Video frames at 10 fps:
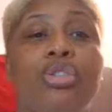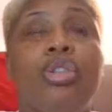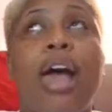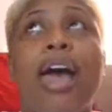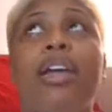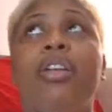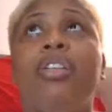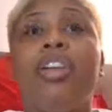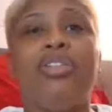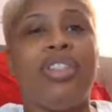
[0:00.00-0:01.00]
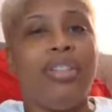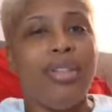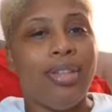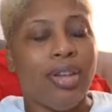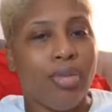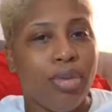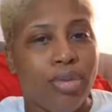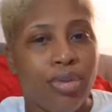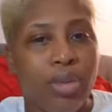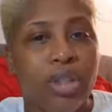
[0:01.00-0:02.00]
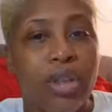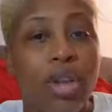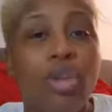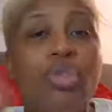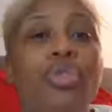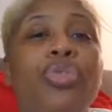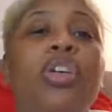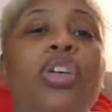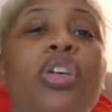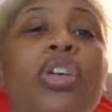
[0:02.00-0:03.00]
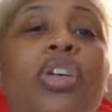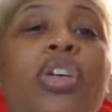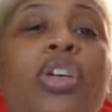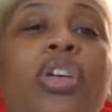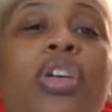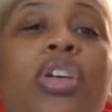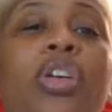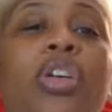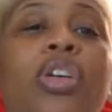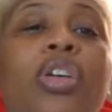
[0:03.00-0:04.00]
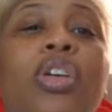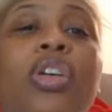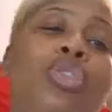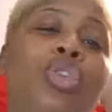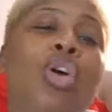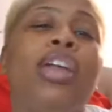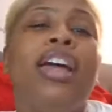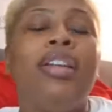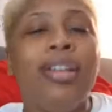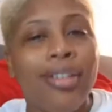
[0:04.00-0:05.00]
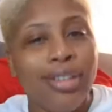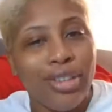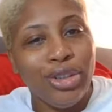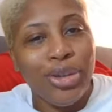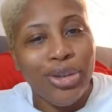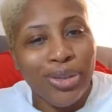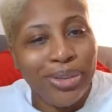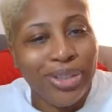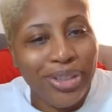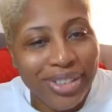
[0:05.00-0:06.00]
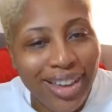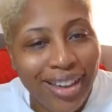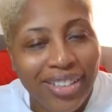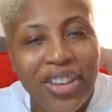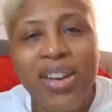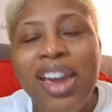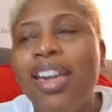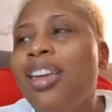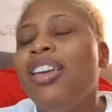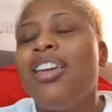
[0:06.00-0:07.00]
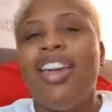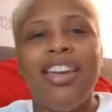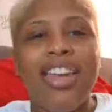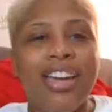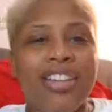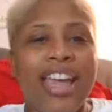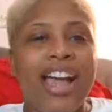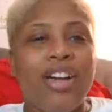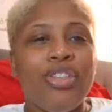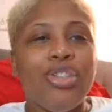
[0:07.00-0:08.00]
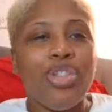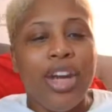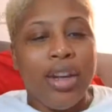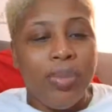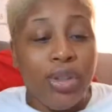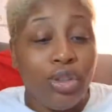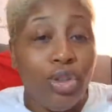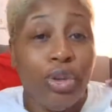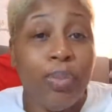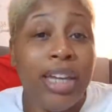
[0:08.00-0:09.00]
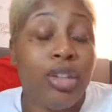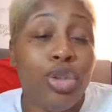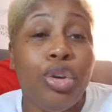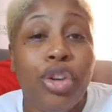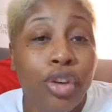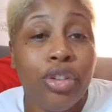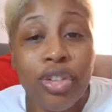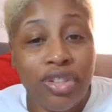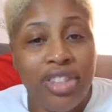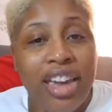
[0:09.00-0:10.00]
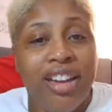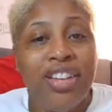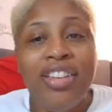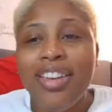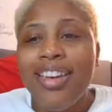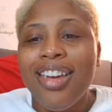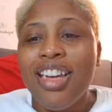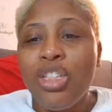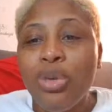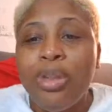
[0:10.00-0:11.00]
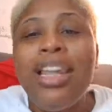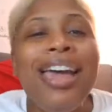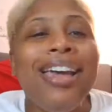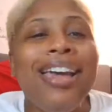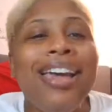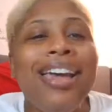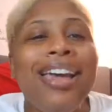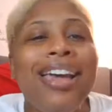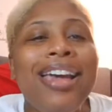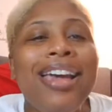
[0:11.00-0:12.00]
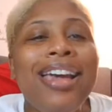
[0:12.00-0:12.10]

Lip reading: you're higher enough to get that Rolls Royce, you feel unworthy, you go down there and get the Toyota Tercel, okay? And now you're trying to build make a Toyota Tercel into a Lexus,